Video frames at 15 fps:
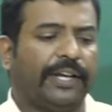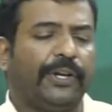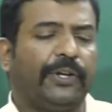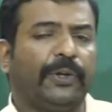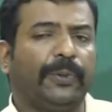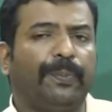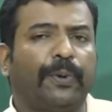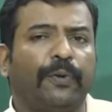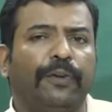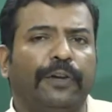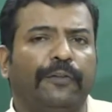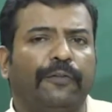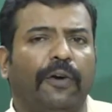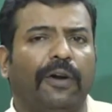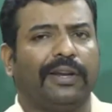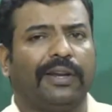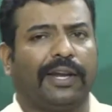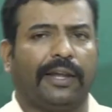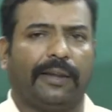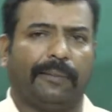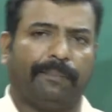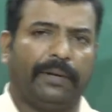and I need to prove it
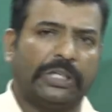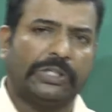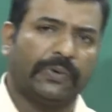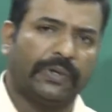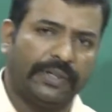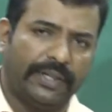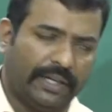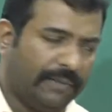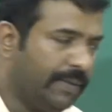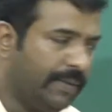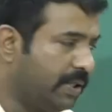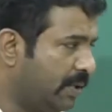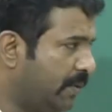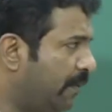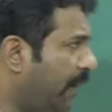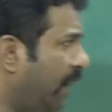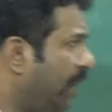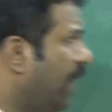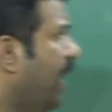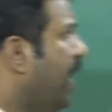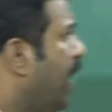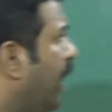for k plus 1 element.
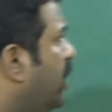Fine.